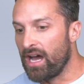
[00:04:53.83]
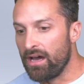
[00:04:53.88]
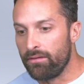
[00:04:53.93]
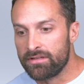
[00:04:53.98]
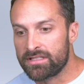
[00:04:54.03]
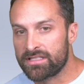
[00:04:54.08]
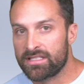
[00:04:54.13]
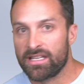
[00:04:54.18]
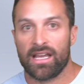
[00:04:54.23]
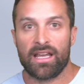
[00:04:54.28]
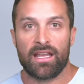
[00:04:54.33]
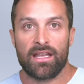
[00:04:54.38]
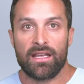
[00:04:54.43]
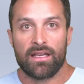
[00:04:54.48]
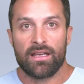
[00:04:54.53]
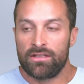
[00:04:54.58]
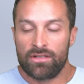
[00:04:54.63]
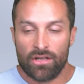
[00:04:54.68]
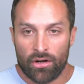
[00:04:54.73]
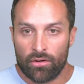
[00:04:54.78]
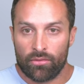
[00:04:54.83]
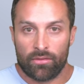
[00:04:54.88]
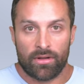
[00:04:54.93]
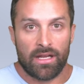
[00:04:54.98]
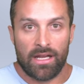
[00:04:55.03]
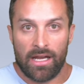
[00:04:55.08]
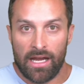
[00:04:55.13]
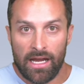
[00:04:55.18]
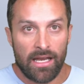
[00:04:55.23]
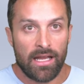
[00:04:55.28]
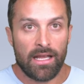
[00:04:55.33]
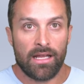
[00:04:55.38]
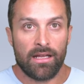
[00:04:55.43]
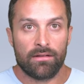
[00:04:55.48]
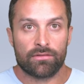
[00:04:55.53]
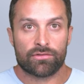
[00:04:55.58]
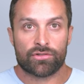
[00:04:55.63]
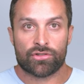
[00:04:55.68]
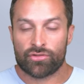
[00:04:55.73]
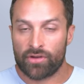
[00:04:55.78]
I would say, you know,
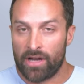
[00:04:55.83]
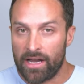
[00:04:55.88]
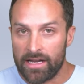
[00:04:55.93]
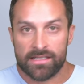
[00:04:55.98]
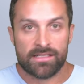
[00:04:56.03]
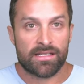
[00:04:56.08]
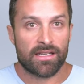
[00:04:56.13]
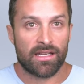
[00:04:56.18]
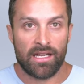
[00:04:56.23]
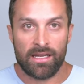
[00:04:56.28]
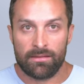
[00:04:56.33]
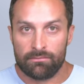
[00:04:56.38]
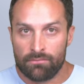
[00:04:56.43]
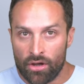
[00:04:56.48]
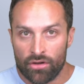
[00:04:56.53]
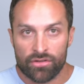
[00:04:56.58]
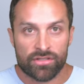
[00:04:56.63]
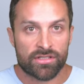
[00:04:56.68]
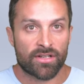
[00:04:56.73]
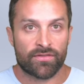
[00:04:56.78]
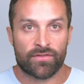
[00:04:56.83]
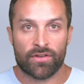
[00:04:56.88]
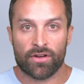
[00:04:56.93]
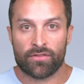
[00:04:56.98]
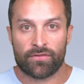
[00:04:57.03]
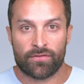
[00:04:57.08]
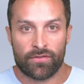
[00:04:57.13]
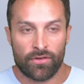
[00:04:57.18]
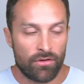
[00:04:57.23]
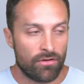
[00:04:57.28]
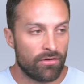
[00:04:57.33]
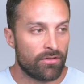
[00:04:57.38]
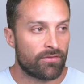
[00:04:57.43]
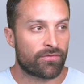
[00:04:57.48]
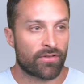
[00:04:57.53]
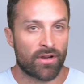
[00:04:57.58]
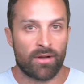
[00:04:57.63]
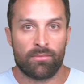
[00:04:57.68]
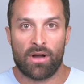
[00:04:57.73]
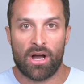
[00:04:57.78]
eating, trying to eat most of your food
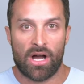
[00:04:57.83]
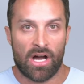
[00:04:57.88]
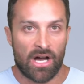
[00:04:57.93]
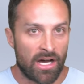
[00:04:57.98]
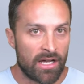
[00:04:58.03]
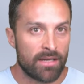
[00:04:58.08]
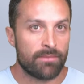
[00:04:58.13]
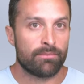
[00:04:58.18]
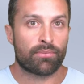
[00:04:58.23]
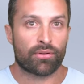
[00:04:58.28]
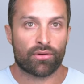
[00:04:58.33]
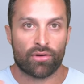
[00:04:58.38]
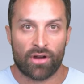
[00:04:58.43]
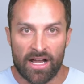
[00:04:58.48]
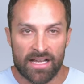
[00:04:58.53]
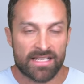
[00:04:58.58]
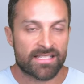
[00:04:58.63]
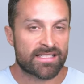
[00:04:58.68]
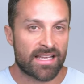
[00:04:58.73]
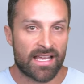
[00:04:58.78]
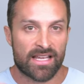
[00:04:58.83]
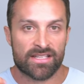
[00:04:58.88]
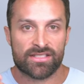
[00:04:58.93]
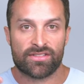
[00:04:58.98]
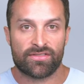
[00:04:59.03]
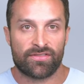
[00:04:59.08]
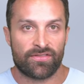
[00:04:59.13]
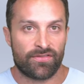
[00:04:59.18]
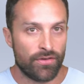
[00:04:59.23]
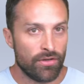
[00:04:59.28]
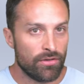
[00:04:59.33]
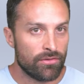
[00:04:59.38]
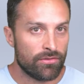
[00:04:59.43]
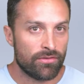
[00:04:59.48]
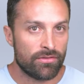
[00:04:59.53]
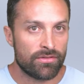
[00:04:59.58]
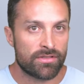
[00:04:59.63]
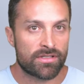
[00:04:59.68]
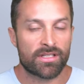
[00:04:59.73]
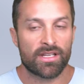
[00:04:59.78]
from unprocessed
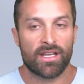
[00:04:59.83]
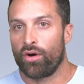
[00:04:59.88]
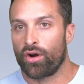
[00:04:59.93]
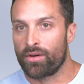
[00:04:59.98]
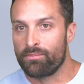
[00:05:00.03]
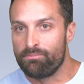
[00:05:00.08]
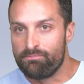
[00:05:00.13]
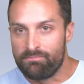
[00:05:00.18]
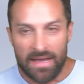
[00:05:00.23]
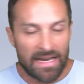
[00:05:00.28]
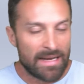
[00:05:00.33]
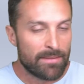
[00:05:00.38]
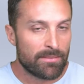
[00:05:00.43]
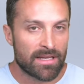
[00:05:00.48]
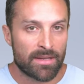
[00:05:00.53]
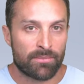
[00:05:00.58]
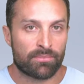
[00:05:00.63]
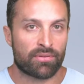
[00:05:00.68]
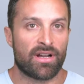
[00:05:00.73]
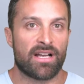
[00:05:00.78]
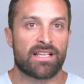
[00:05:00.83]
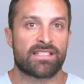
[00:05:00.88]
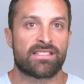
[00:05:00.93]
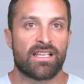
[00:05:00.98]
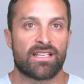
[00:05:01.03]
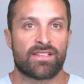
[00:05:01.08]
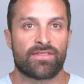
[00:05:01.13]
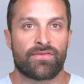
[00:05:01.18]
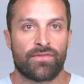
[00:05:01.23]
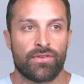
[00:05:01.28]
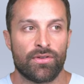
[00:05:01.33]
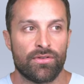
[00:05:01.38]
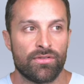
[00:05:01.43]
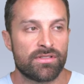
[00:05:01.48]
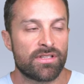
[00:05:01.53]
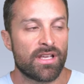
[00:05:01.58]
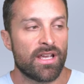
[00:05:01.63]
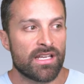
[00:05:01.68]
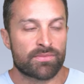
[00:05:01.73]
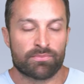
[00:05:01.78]
foods or minimally processed
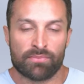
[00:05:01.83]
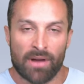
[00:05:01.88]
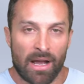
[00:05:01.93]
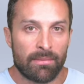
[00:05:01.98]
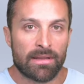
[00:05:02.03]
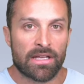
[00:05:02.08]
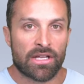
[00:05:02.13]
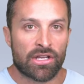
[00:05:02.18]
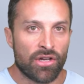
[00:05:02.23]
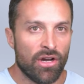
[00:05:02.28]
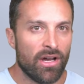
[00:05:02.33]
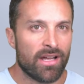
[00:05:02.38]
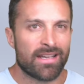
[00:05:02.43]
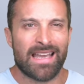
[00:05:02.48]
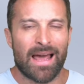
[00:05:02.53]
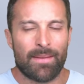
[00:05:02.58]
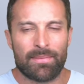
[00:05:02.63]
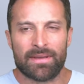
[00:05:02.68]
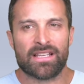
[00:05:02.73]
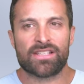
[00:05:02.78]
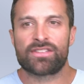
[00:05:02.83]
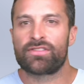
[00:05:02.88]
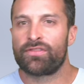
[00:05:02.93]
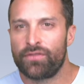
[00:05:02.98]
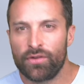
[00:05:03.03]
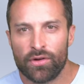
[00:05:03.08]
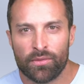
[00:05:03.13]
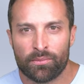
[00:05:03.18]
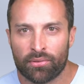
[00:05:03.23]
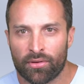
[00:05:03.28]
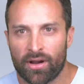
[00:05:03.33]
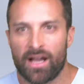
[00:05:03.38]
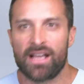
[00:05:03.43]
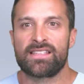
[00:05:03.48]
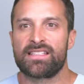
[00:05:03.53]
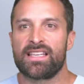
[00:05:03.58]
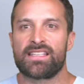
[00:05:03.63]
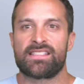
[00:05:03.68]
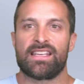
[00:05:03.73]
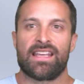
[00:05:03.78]
foods is probably good, not because food
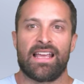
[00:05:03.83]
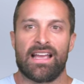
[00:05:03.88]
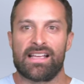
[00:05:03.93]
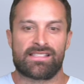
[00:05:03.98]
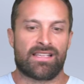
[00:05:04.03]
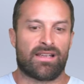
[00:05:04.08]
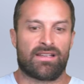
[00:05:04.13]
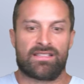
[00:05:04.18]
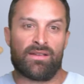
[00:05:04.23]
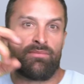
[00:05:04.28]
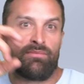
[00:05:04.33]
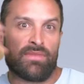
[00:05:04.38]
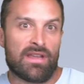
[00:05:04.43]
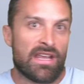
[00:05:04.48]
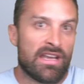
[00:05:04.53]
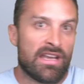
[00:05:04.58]
processing has like some